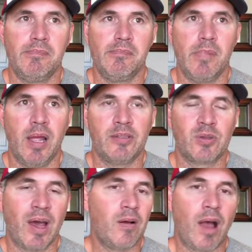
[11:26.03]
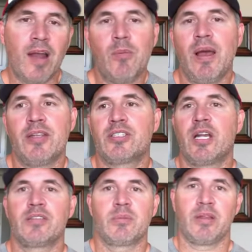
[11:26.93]
And so I don't mind
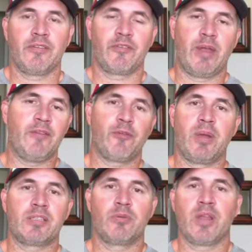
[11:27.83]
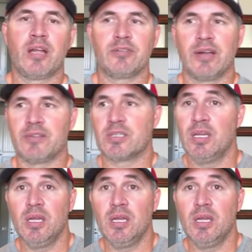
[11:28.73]
sharing some information with our drivers.